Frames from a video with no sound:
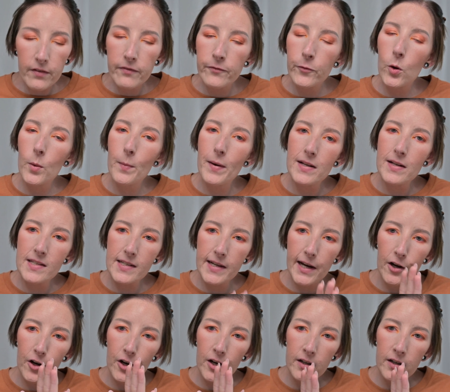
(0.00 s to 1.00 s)
For
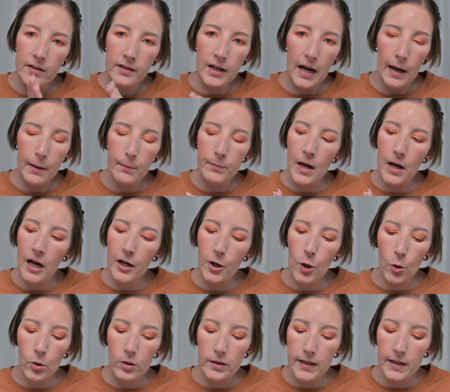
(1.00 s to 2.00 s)
mascara, I'm not
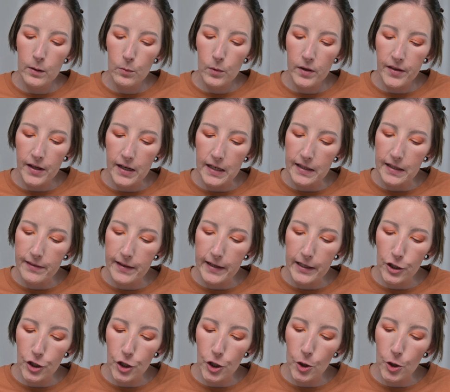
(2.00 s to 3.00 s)
going in with
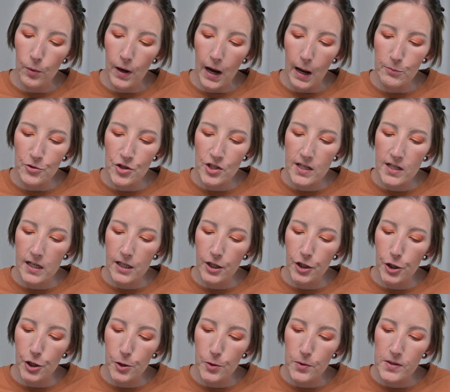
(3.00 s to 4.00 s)
anything new. I'm just going to
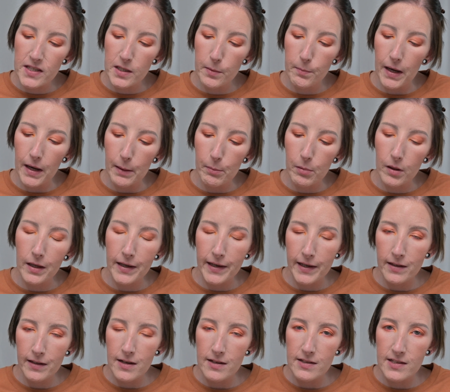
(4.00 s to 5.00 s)
use the
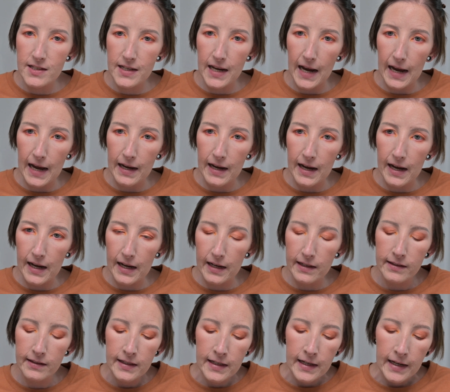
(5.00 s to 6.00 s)
Maybelline Sky
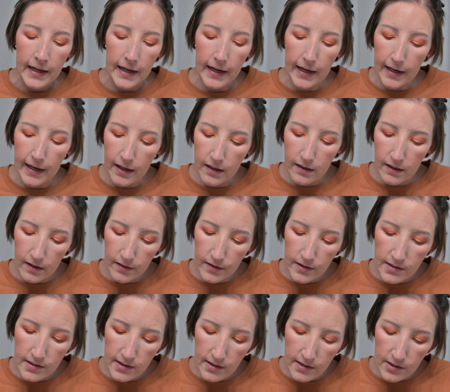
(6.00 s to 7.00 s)
High, and
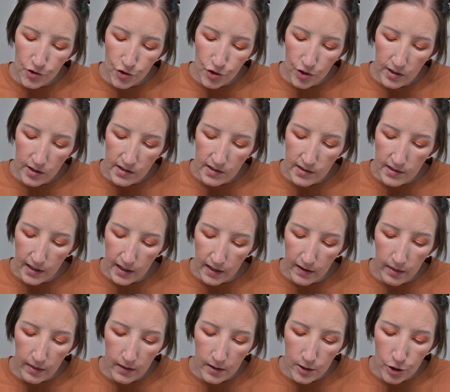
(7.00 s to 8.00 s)
this is just
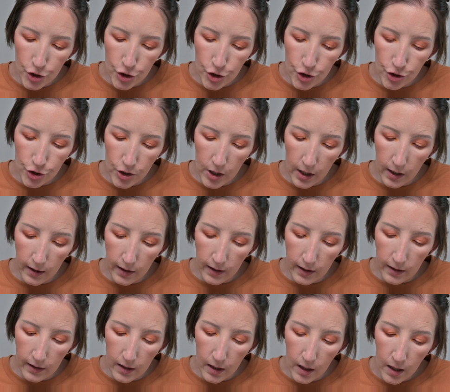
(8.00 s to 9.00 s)
in the
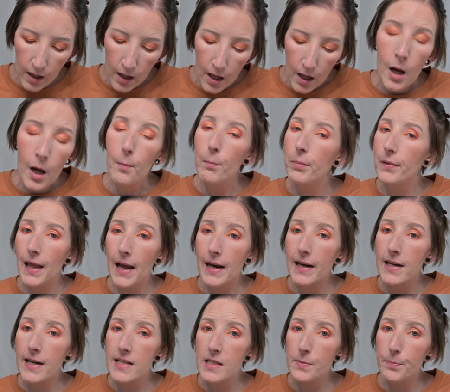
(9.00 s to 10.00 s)
shade
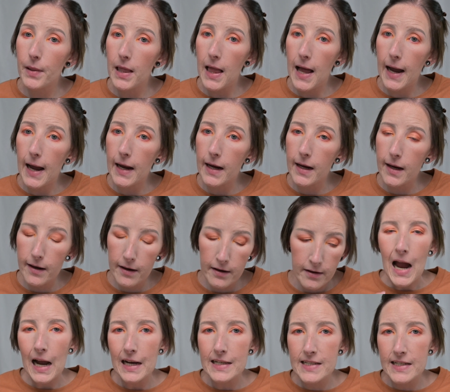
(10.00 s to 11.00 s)
Blackest Black.
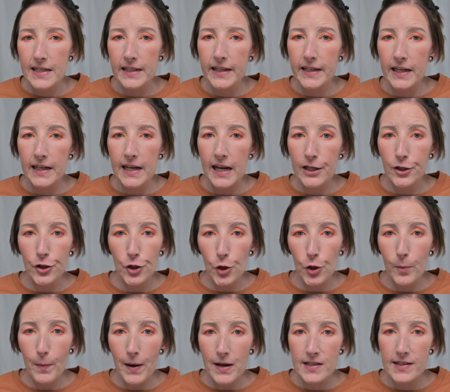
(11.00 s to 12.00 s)
I did get a
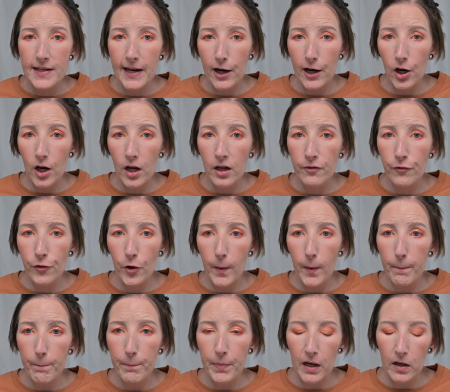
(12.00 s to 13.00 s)
new mascara
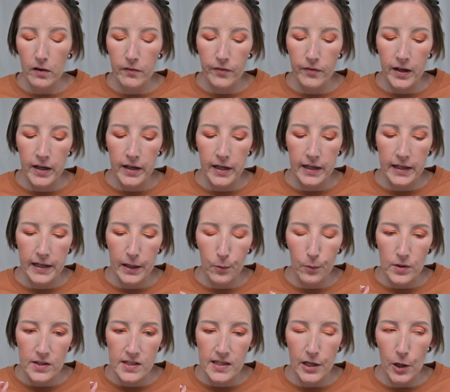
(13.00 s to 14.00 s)
from Benefit, and it
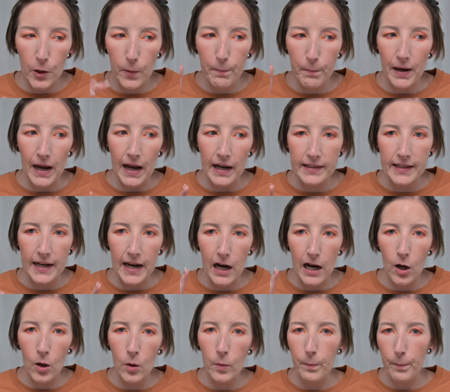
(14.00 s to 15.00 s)
was their Bad
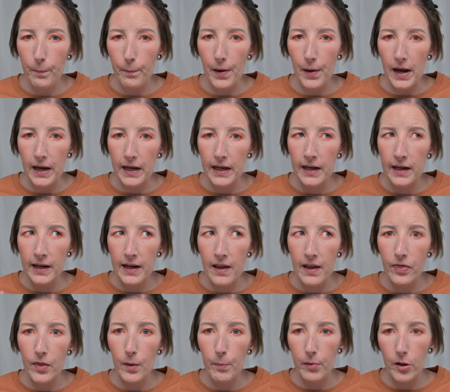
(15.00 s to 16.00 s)
Gal Bang
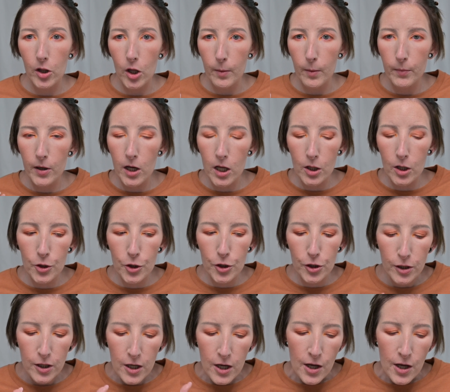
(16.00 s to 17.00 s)
in the plum
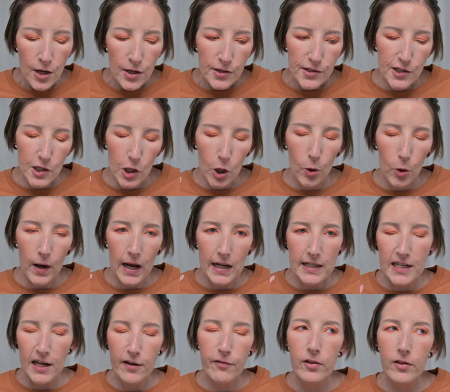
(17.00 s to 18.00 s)
color. So I
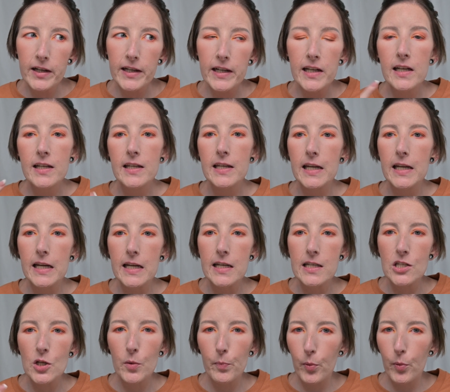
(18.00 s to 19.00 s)
definitely
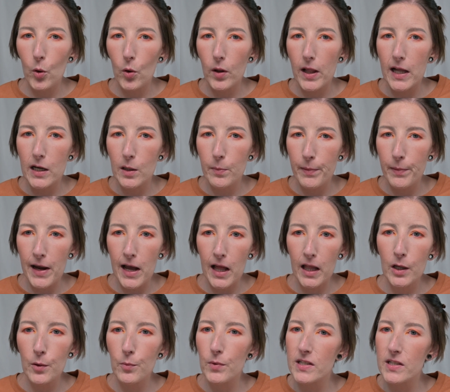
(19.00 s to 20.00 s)
need to pull out a
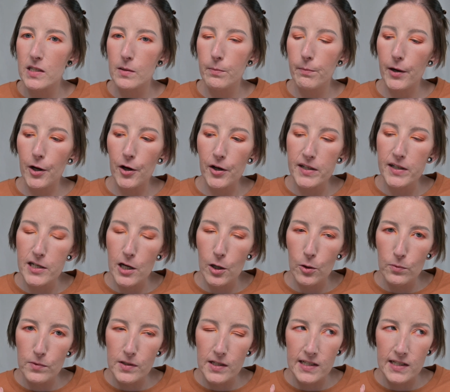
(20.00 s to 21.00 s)
palette with some berry
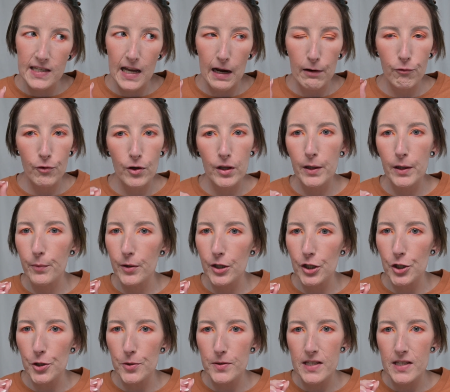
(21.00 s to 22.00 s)
tones because I really want
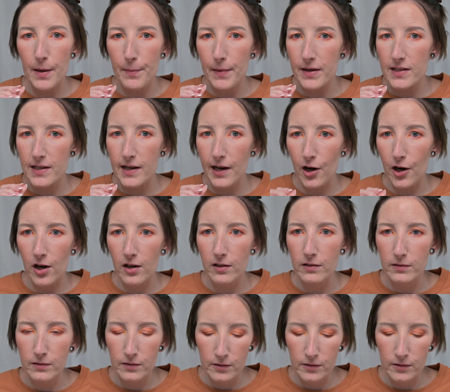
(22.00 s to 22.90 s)
to use that mascara.